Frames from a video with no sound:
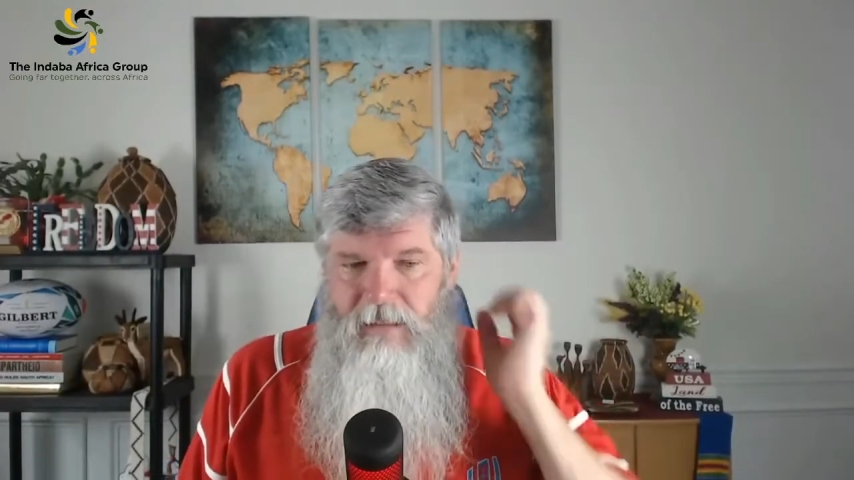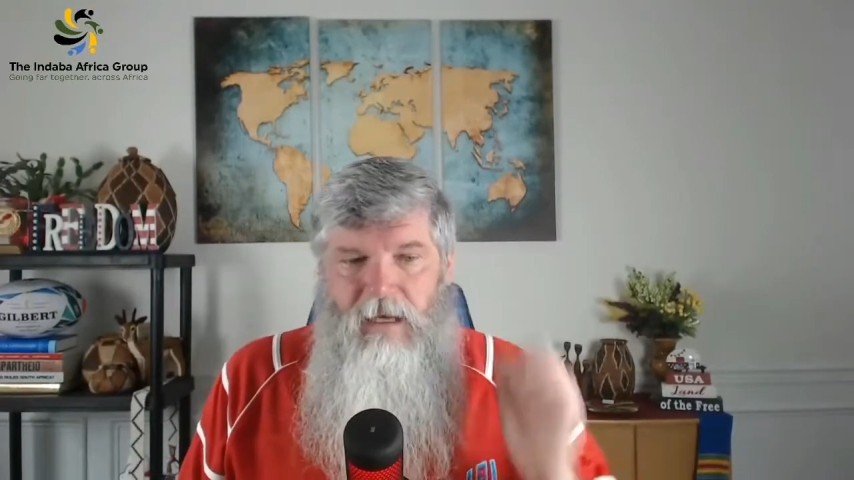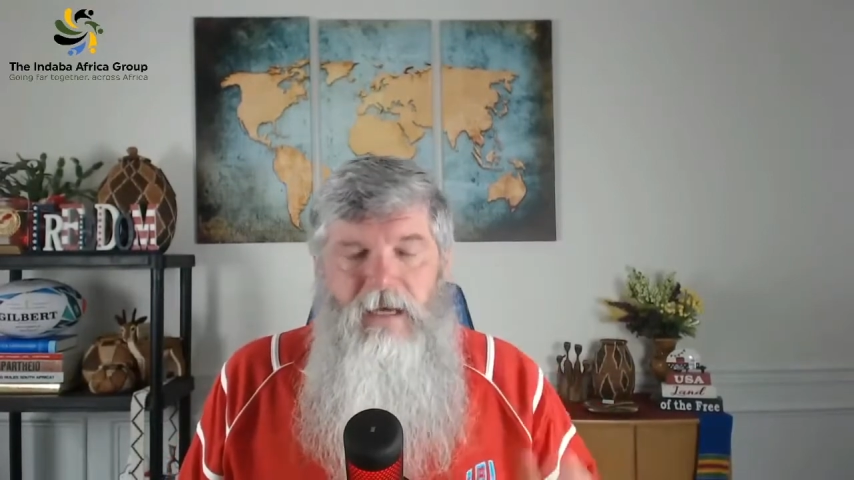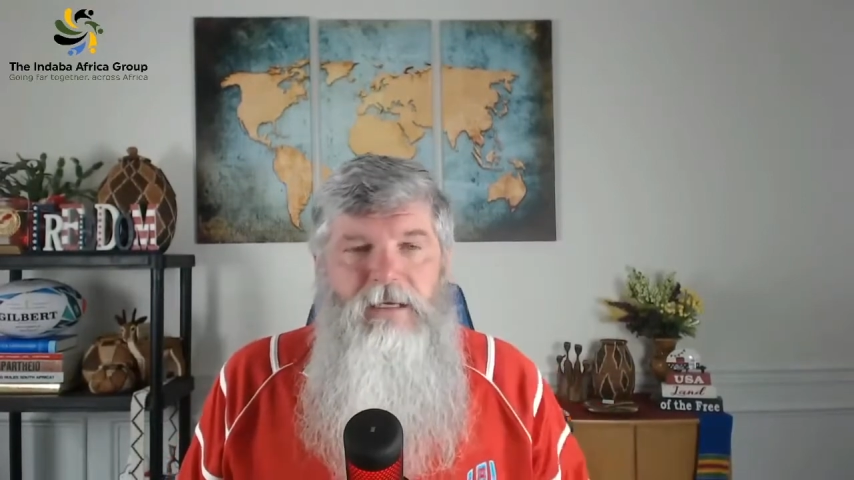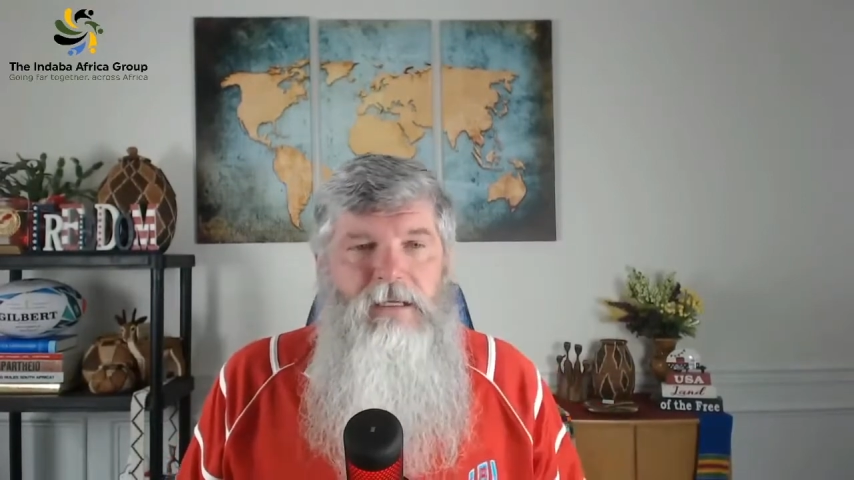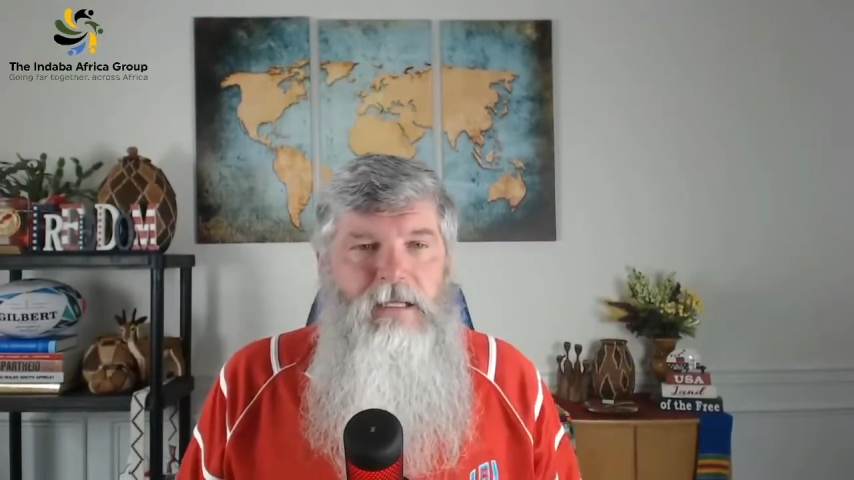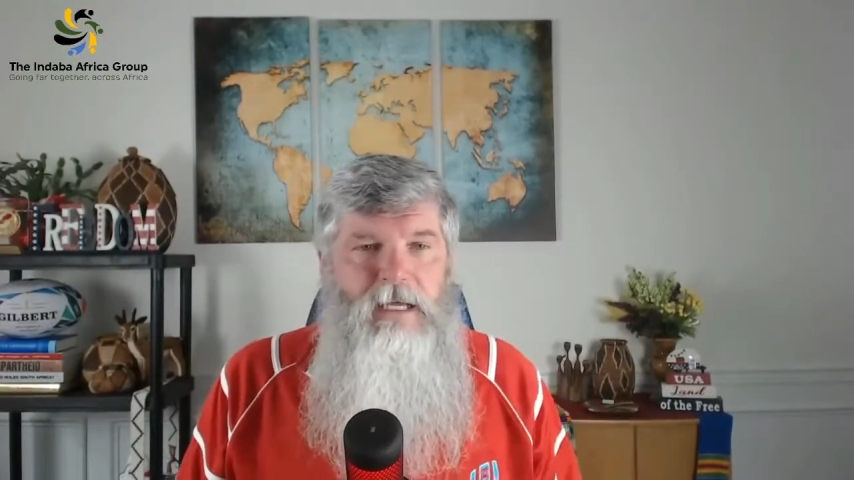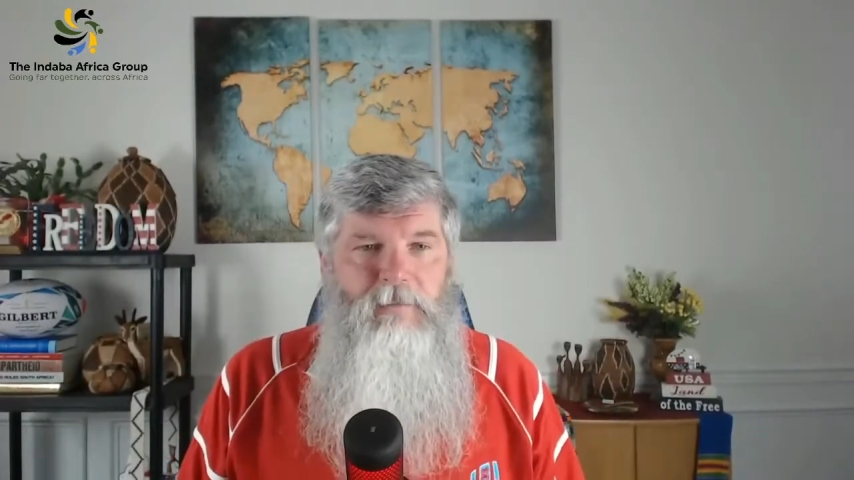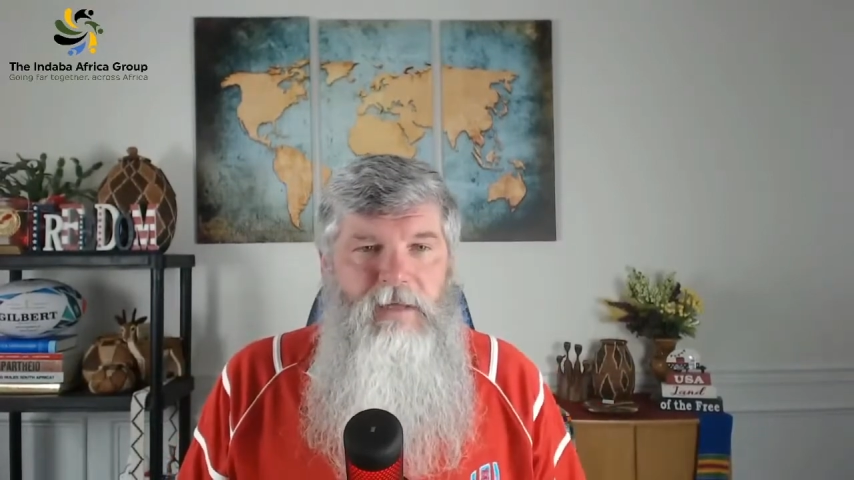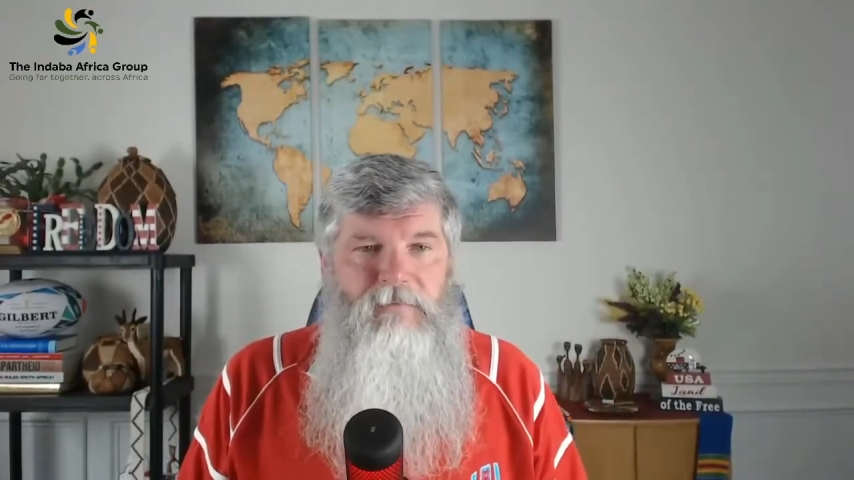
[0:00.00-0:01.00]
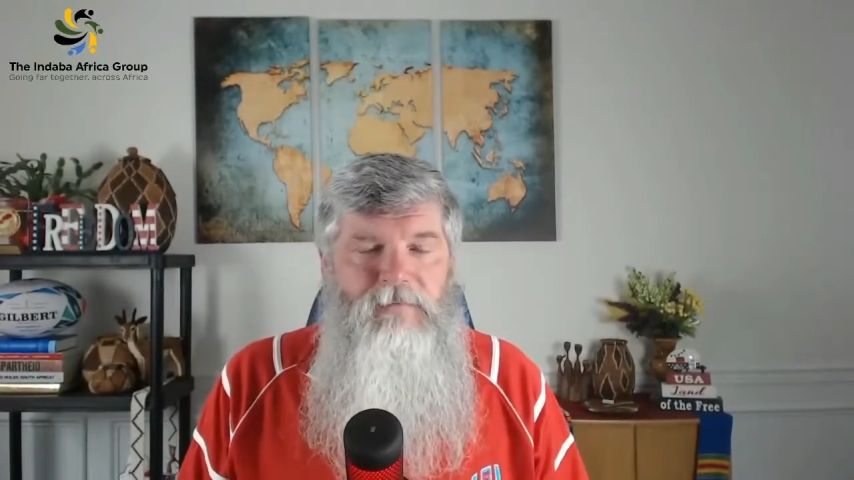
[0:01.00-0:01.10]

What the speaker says: unclaimed